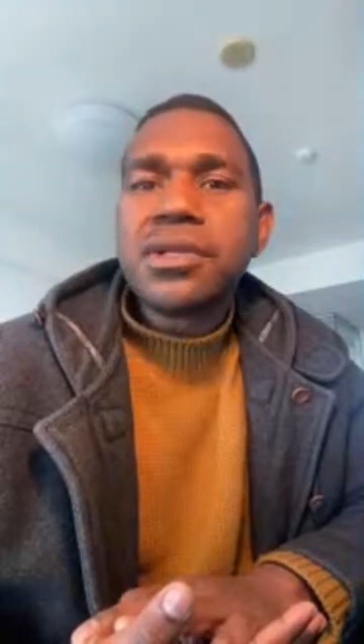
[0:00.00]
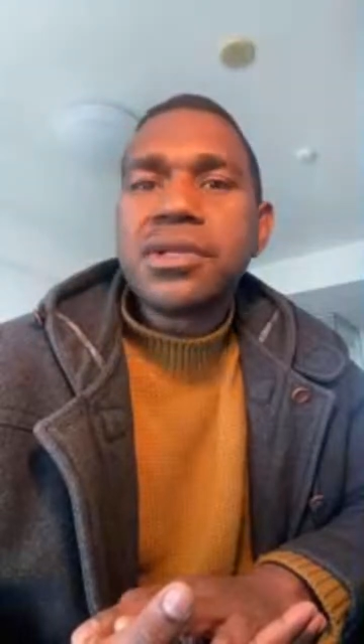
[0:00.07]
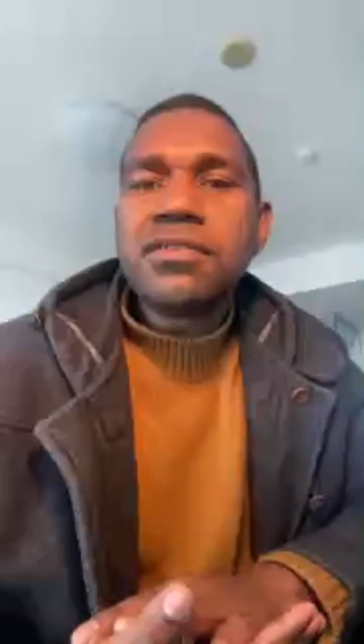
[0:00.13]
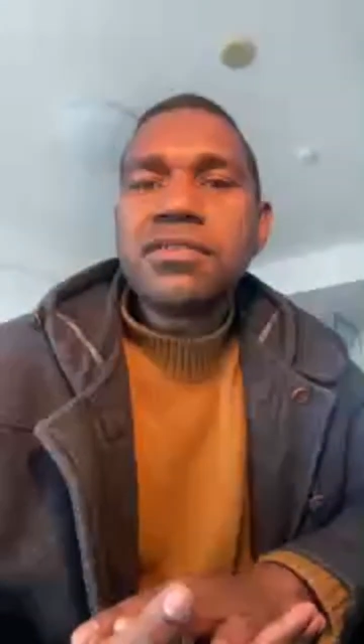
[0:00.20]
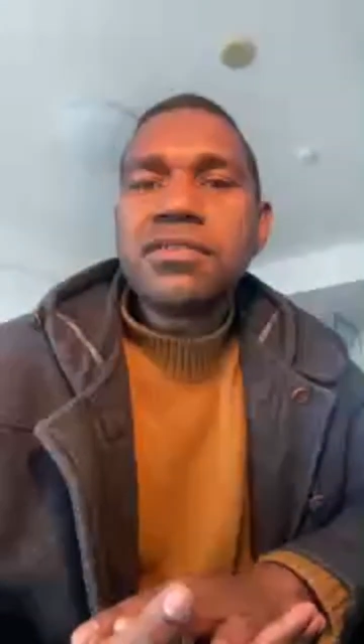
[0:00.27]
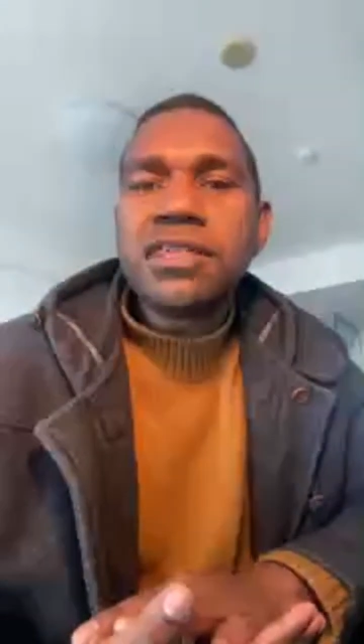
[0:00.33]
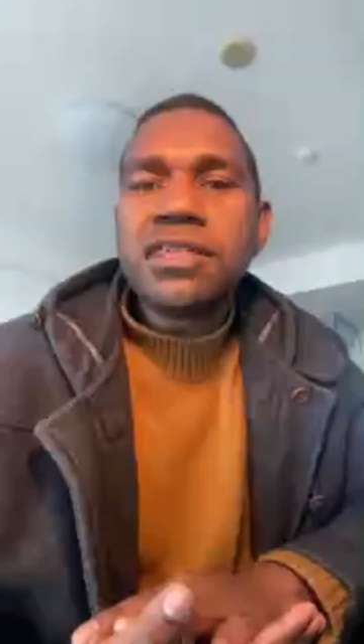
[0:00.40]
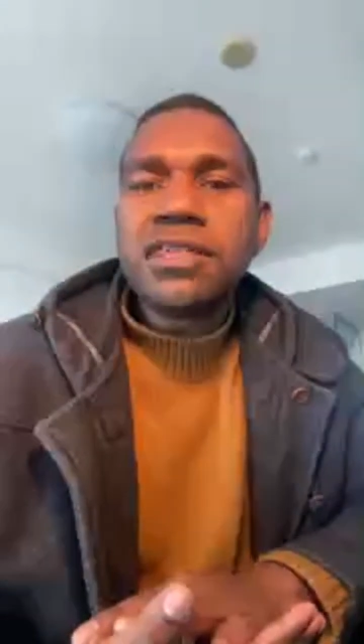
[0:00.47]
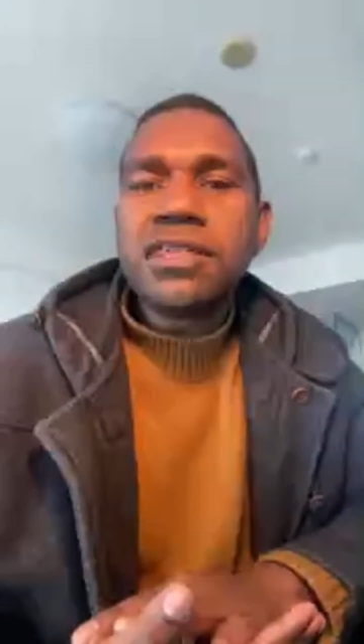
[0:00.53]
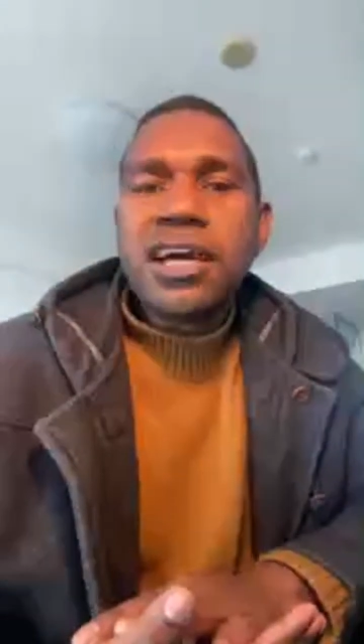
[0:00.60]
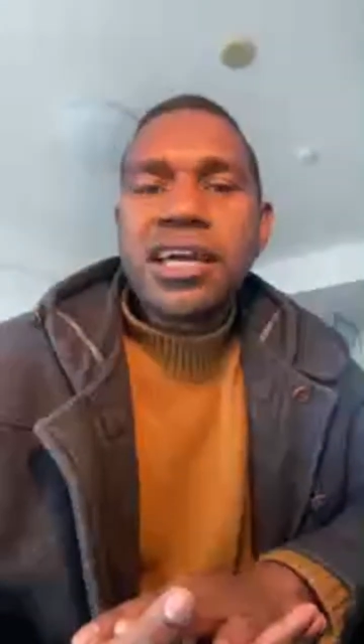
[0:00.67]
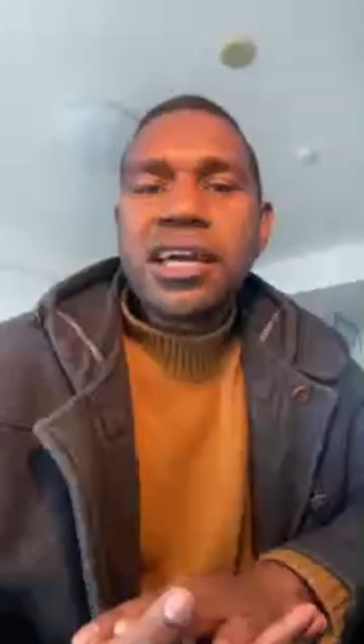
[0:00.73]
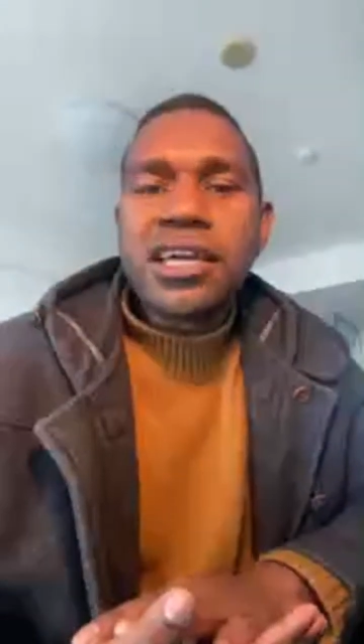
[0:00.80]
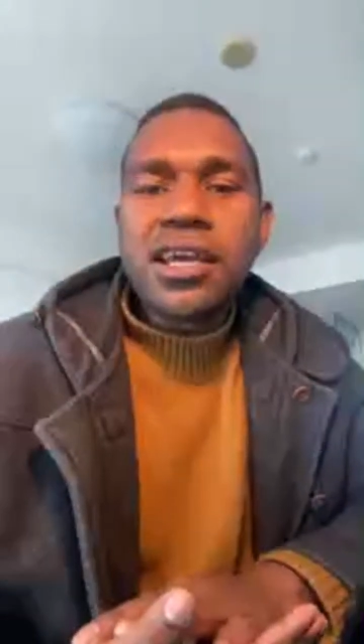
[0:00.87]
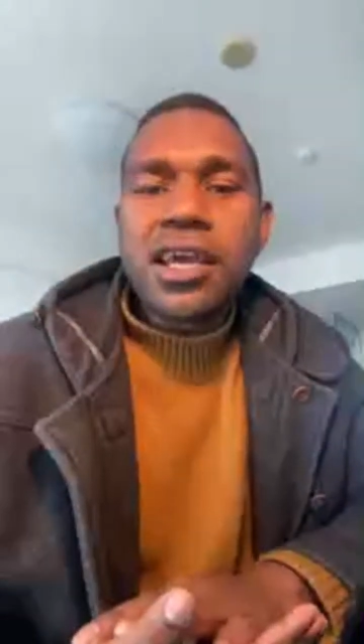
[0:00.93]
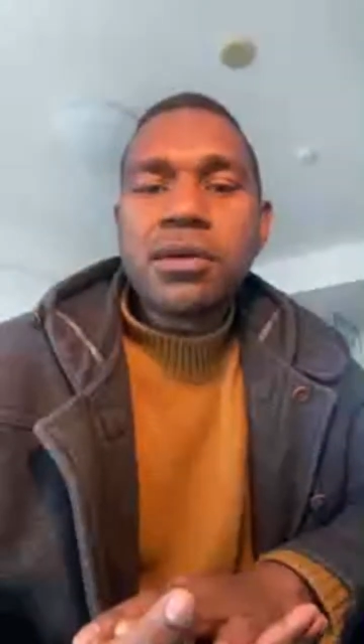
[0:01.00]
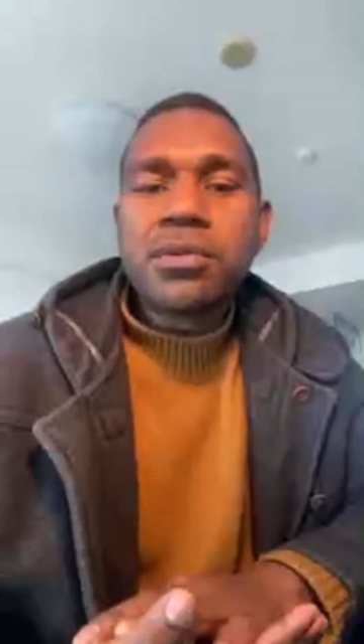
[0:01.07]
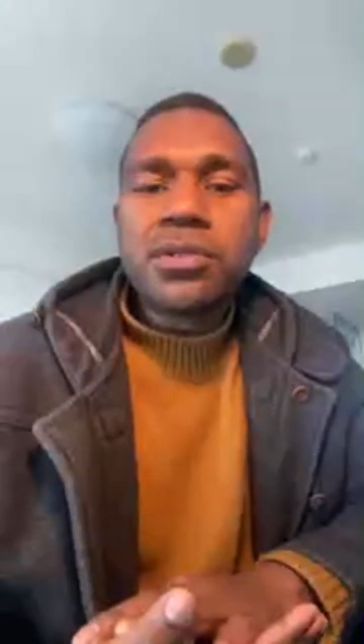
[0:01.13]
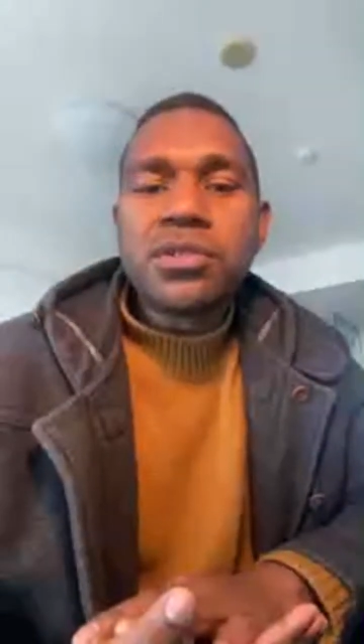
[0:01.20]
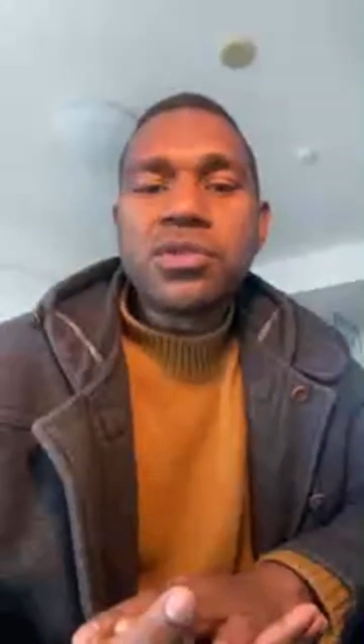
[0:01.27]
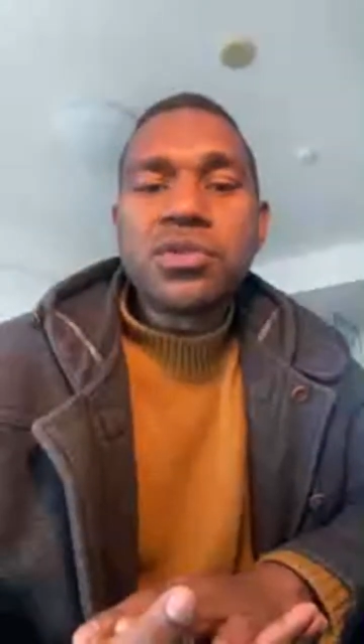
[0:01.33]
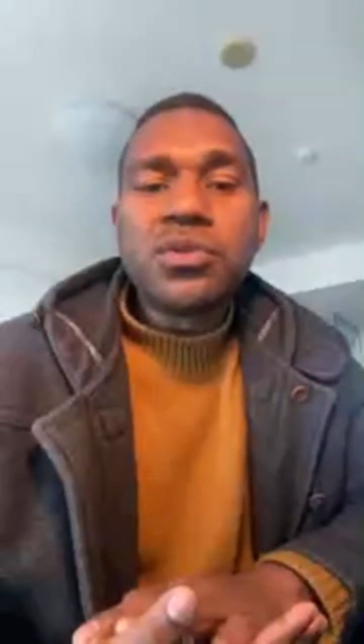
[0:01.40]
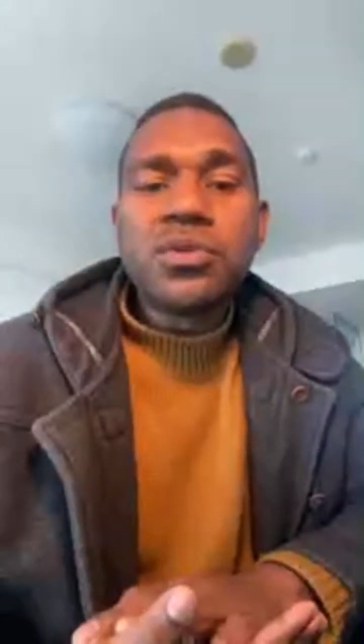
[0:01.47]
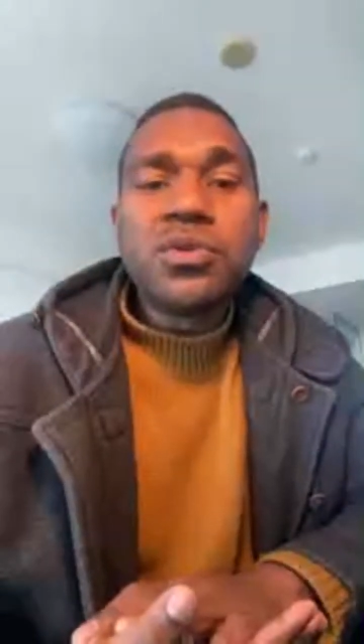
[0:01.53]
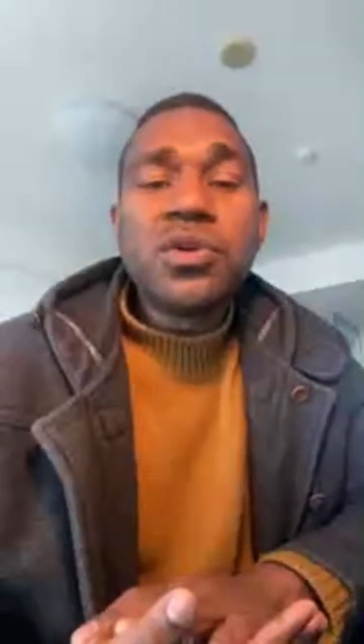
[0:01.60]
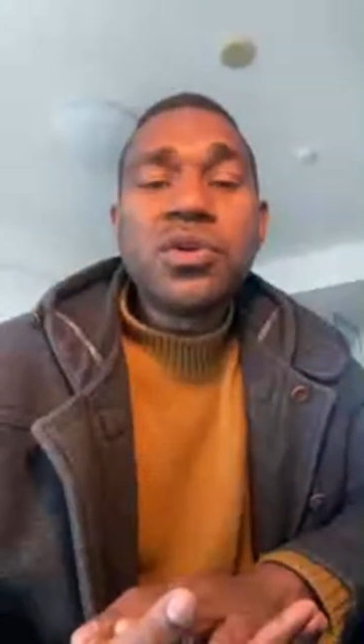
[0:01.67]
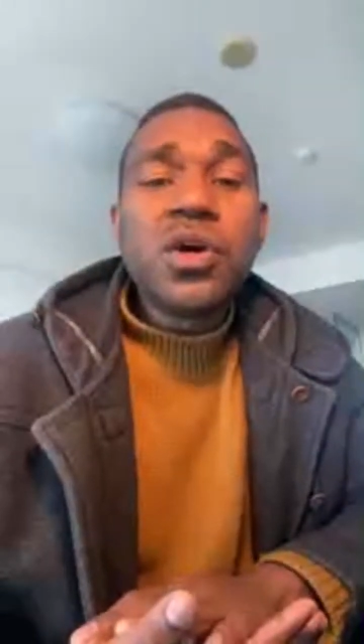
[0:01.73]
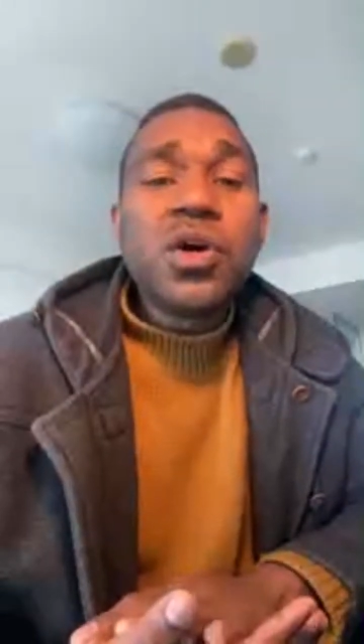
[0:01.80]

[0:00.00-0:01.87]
I can't believe that I can able